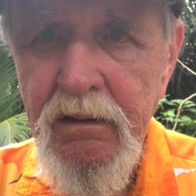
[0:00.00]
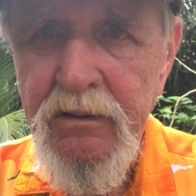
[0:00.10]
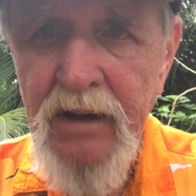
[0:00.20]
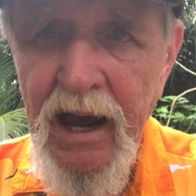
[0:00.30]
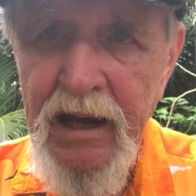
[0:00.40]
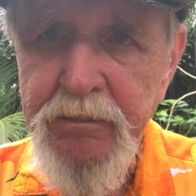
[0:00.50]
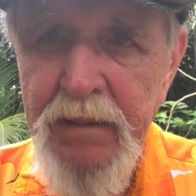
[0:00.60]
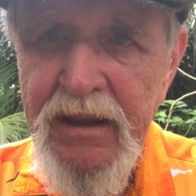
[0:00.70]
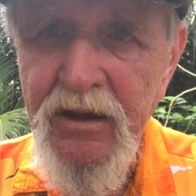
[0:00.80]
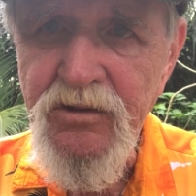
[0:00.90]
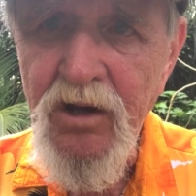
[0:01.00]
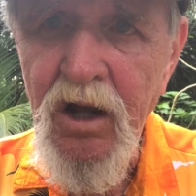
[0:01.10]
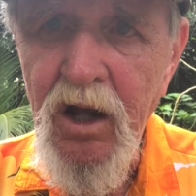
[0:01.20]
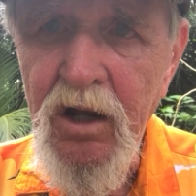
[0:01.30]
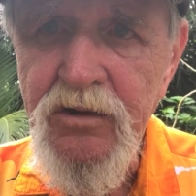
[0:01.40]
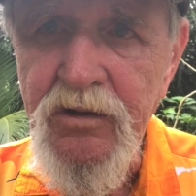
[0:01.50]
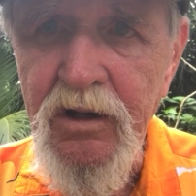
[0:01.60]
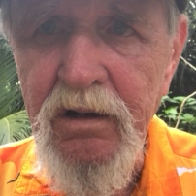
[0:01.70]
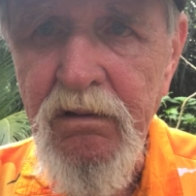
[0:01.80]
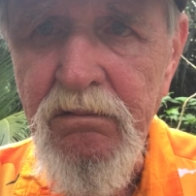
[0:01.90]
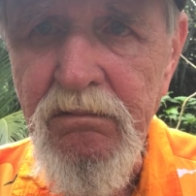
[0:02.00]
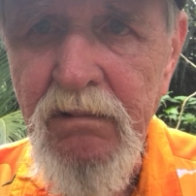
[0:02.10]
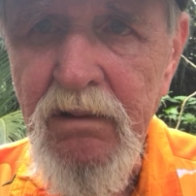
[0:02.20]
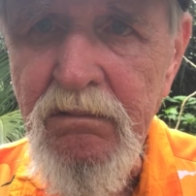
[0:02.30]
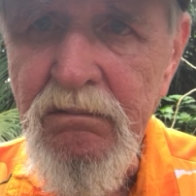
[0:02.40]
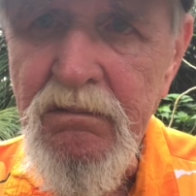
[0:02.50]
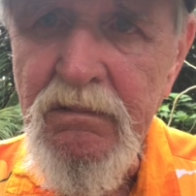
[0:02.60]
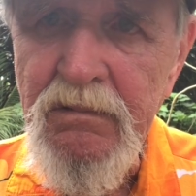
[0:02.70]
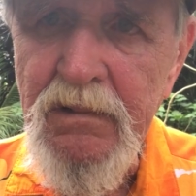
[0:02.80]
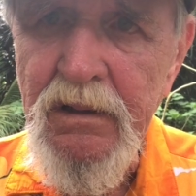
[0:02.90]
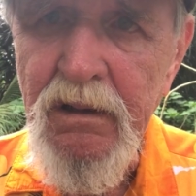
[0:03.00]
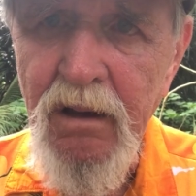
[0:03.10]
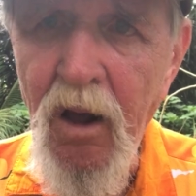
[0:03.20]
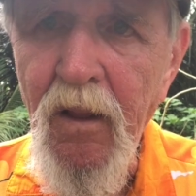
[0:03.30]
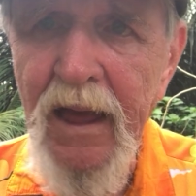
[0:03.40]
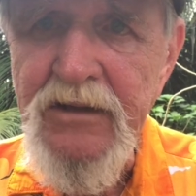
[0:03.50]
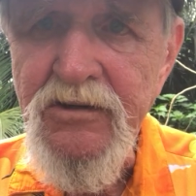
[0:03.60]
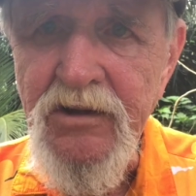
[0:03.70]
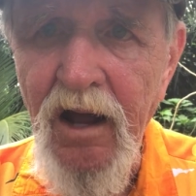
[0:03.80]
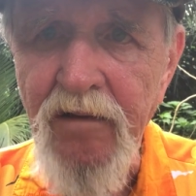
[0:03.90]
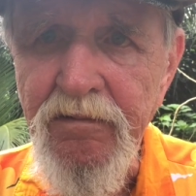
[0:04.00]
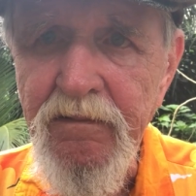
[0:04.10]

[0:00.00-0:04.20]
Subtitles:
signed by the judge and all that stuff.